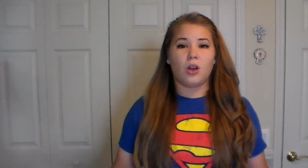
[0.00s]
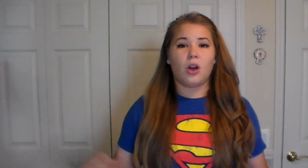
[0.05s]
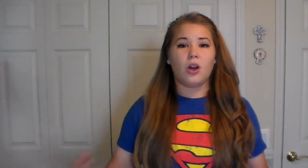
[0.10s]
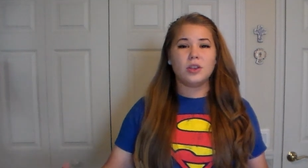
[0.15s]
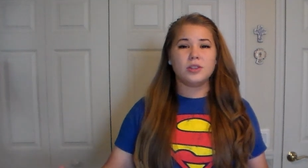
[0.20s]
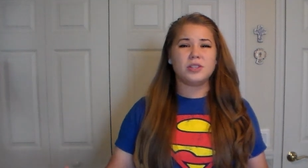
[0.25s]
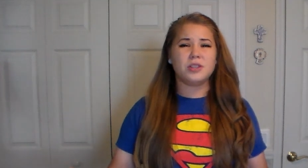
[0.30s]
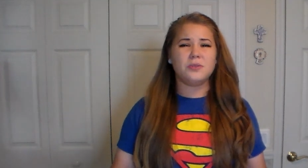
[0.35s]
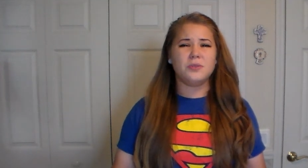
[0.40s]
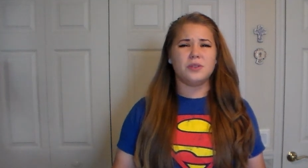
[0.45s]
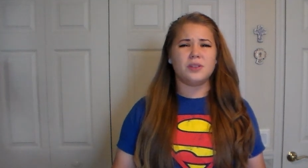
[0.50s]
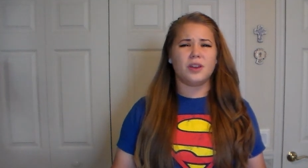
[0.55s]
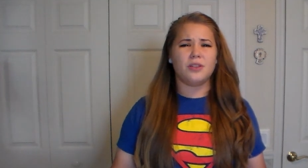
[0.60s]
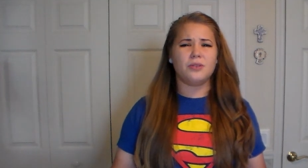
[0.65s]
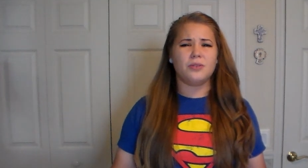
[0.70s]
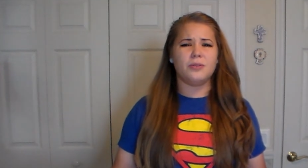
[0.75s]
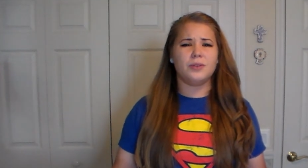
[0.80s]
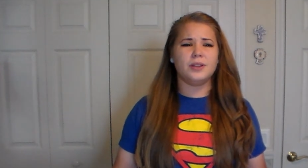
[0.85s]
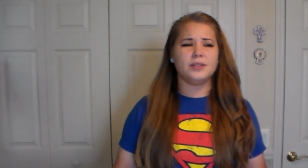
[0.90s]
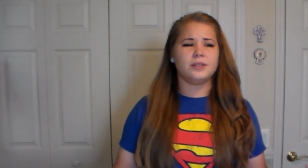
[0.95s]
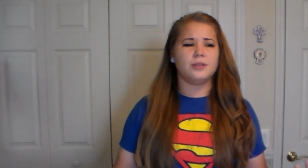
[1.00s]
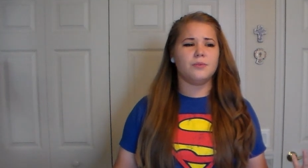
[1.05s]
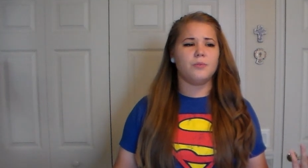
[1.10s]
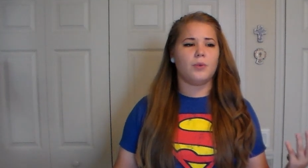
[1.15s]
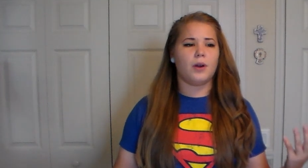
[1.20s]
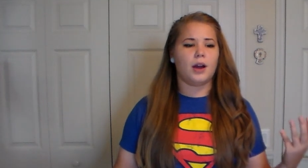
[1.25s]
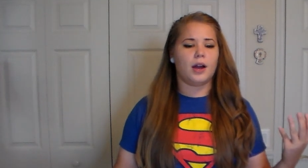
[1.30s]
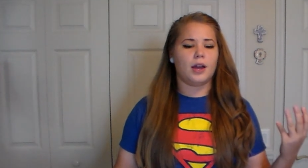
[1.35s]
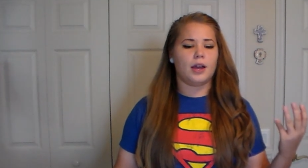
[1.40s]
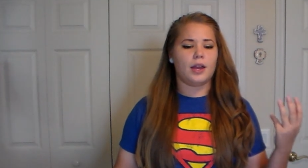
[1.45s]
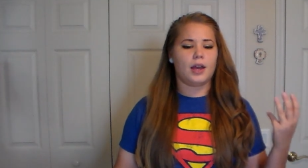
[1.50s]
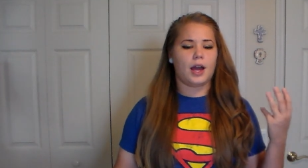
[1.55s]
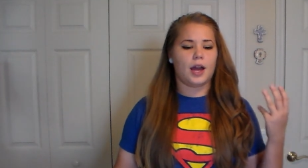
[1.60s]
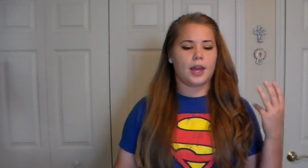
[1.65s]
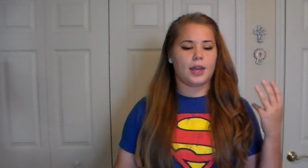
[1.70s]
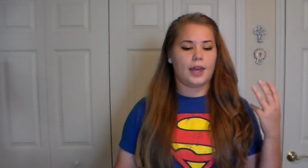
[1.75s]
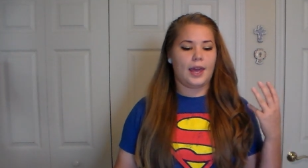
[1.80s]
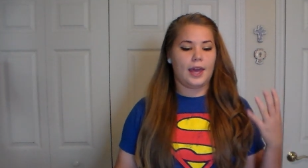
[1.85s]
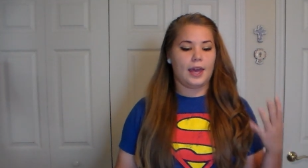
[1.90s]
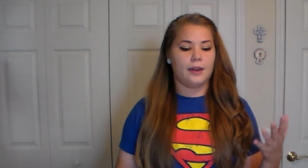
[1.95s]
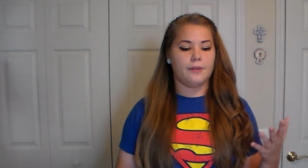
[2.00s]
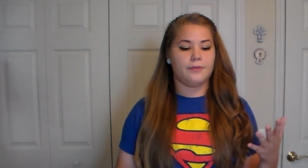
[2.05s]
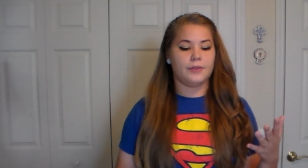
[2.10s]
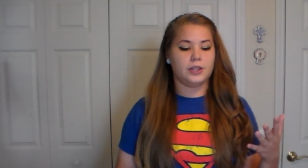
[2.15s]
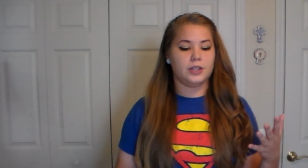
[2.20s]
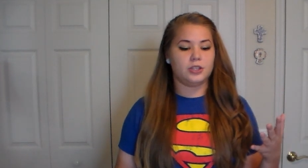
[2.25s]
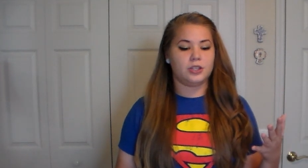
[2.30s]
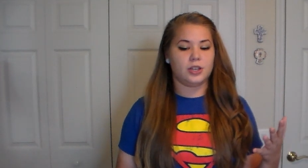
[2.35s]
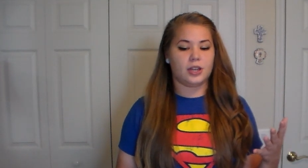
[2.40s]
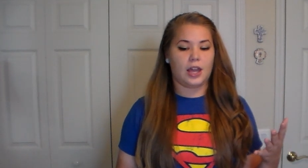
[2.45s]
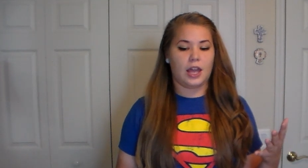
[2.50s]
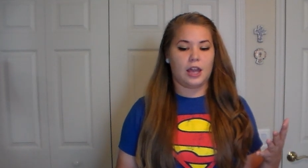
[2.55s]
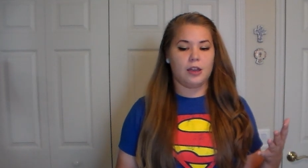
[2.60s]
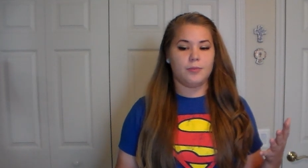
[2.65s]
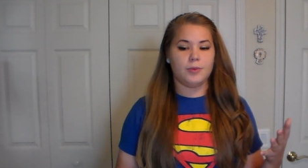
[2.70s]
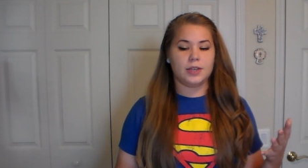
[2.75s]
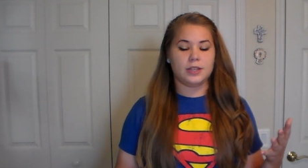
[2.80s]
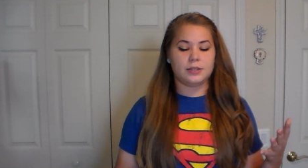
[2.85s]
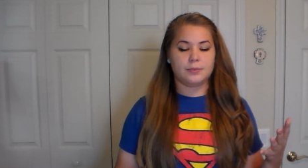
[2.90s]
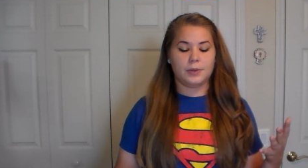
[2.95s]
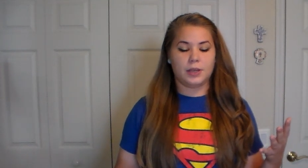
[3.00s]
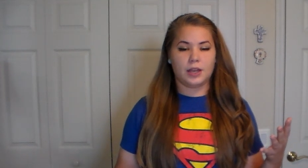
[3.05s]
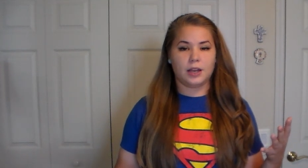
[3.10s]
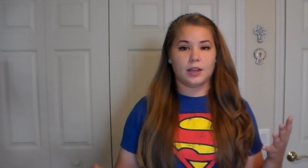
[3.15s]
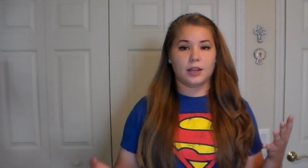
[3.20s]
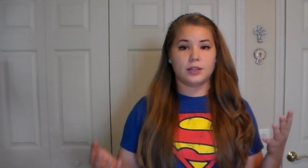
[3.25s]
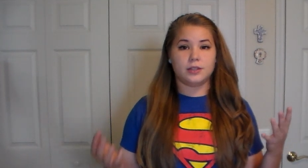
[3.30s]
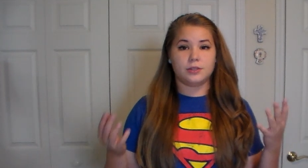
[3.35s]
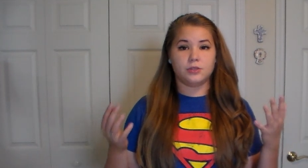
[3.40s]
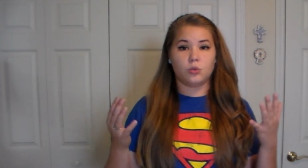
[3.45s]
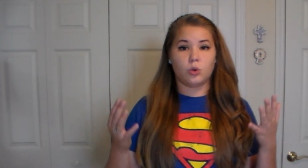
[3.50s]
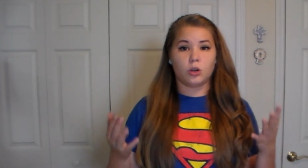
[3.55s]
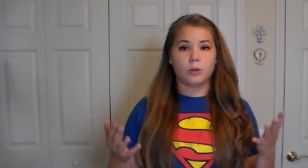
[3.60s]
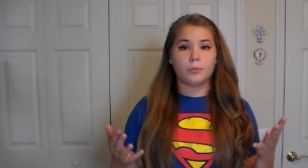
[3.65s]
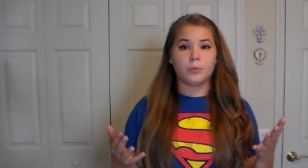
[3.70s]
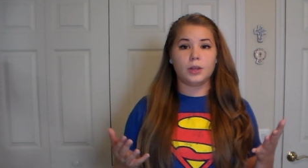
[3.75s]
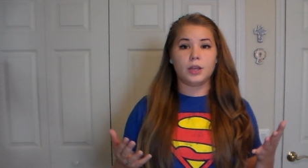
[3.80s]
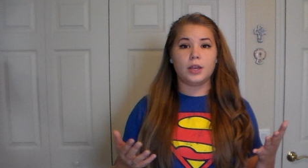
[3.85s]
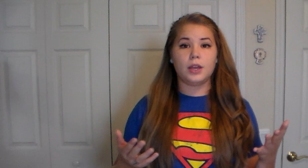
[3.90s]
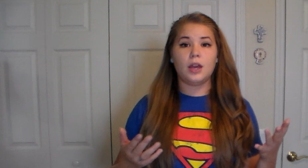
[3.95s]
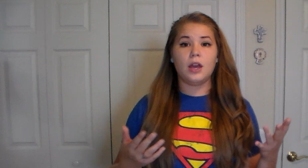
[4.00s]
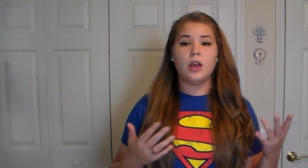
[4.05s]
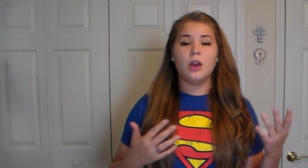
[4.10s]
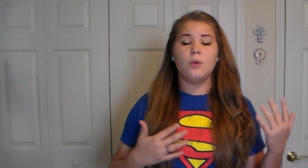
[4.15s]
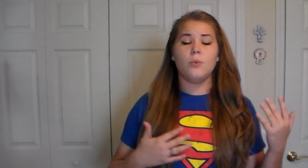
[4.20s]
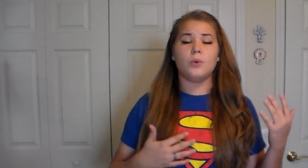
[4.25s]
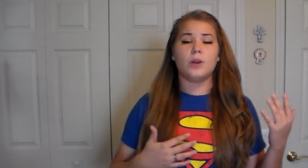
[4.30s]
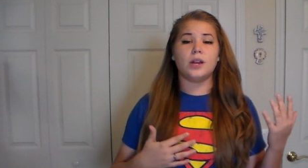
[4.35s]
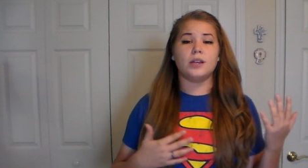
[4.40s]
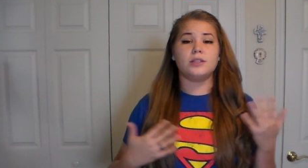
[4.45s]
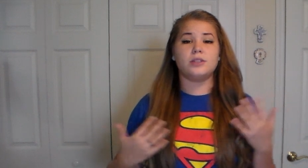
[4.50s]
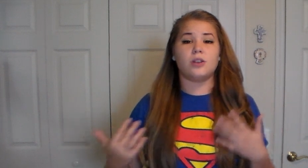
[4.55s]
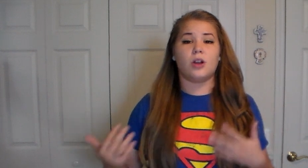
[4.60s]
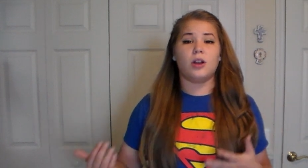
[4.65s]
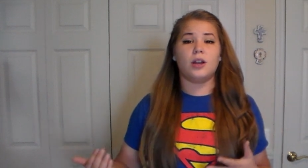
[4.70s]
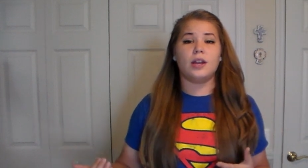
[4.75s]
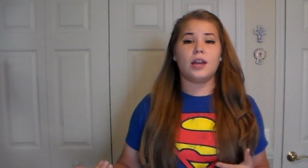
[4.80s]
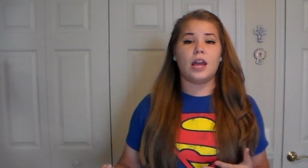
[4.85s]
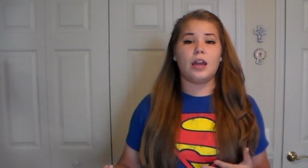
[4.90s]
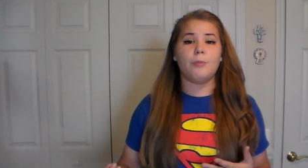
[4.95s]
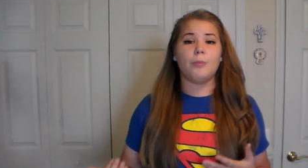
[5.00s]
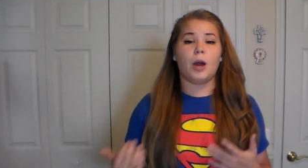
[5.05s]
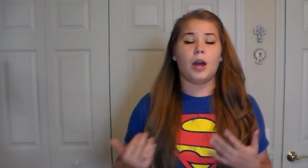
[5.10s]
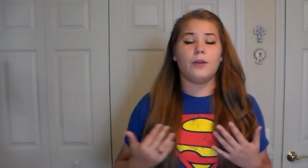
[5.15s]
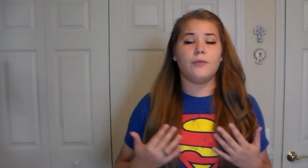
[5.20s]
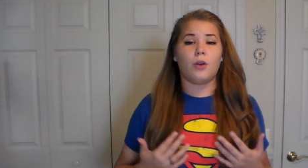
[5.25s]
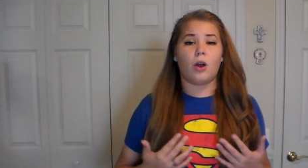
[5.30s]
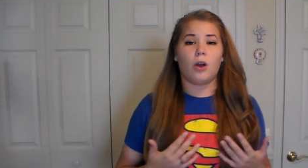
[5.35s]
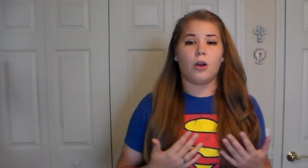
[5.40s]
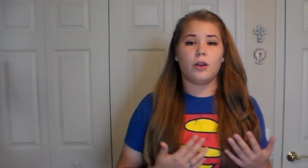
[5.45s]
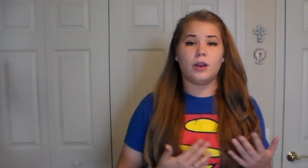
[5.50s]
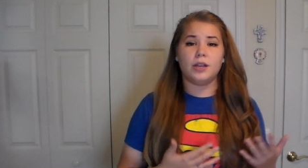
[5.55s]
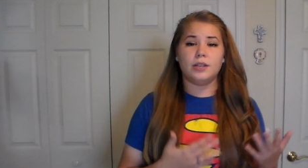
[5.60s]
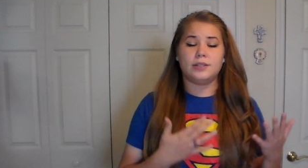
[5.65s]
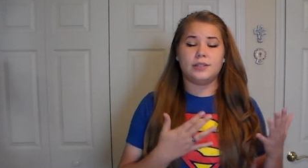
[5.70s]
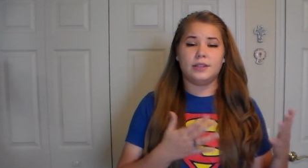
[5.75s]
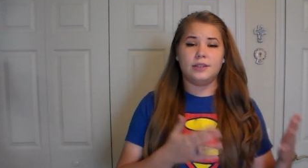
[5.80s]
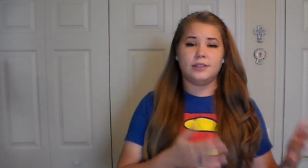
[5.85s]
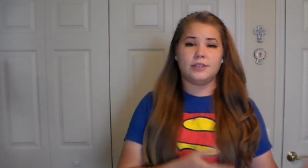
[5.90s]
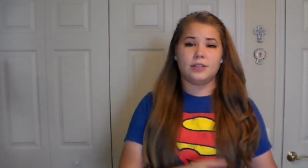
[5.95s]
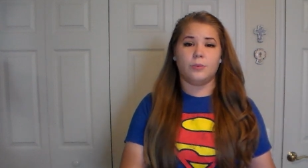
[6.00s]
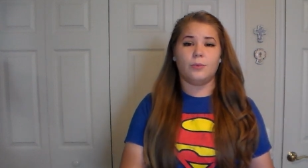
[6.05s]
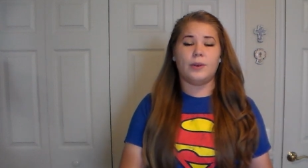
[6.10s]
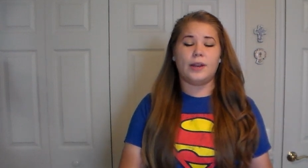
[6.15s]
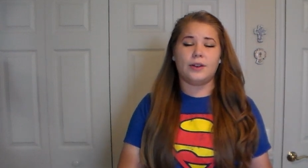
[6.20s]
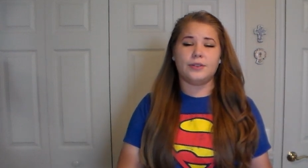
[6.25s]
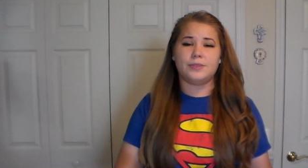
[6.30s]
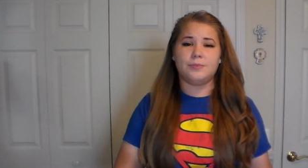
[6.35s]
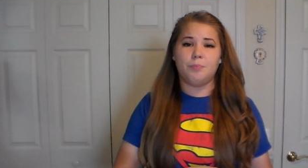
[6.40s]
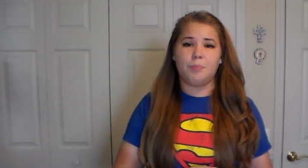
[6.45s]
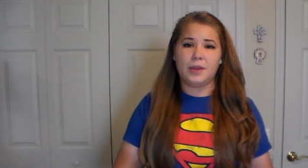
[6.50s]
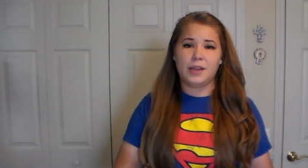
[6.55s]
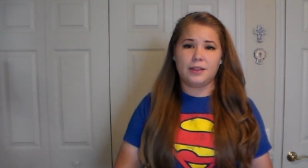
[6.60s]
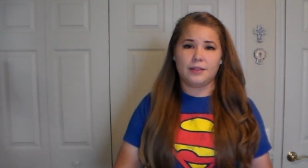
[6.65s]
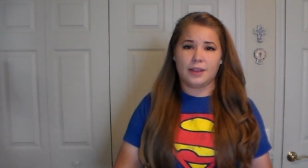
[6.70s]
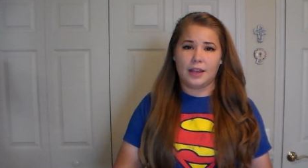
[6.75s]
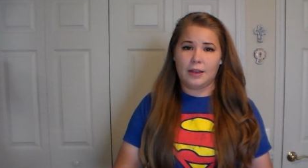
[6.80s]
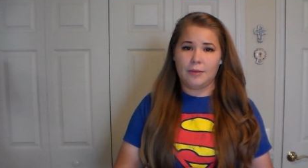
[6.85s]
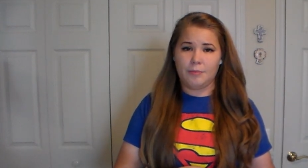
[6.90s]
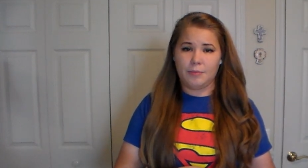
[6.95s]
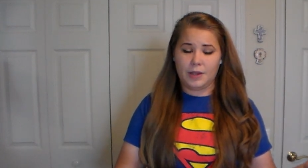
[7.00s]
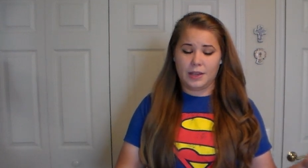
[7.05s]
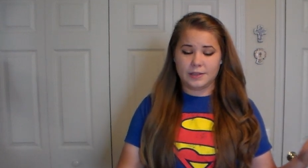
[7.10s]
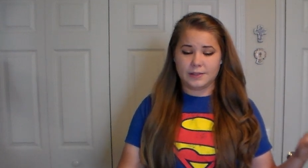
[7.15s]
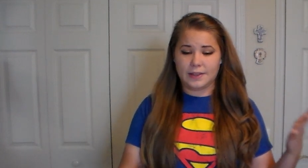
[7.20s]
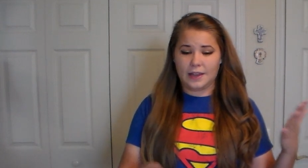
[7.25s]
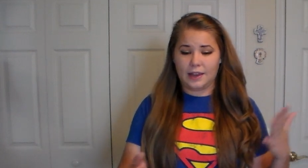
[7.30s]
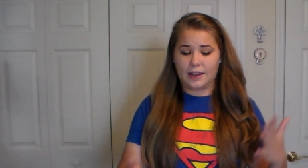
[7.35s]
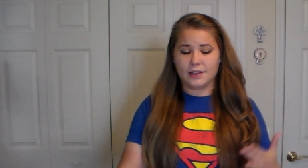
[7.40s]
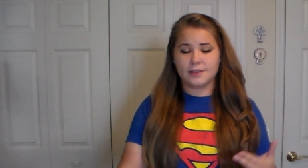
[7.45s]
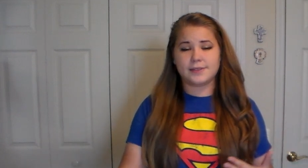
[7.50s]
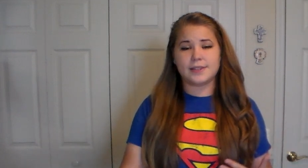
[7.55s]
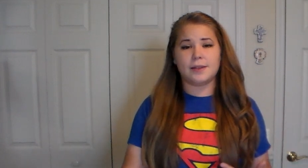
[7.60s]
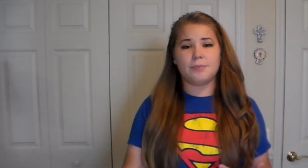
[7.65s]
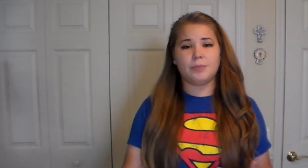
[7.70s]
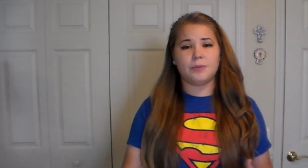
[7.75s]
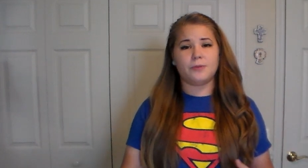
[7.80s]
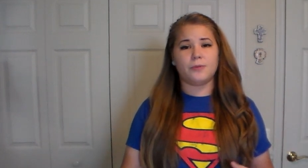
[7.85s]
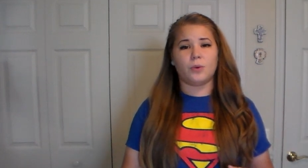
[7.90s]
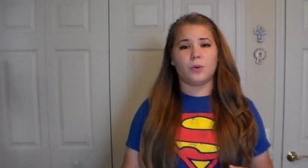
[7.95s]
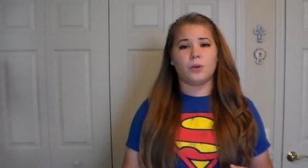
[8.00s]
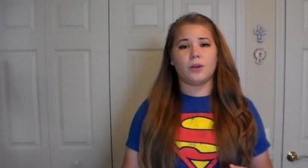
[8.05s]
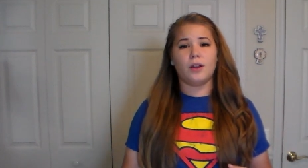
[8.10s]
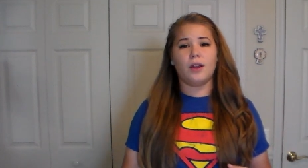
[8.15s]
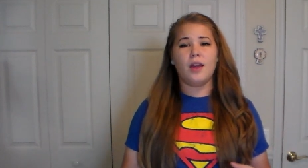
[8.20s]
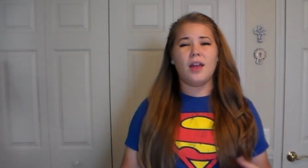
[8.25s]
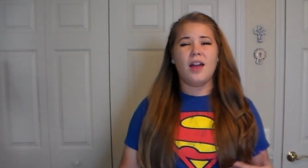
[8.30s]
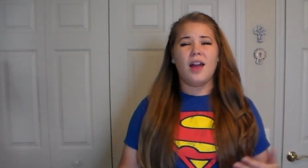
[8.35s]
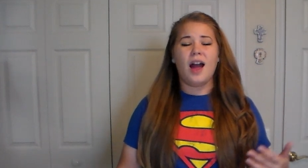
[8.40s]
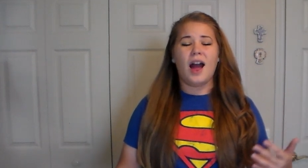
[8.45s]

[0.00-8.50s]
Also, another reason why I can't finish a game is because normally when I start a game, I've already seen someone else beating it. Because like I said before,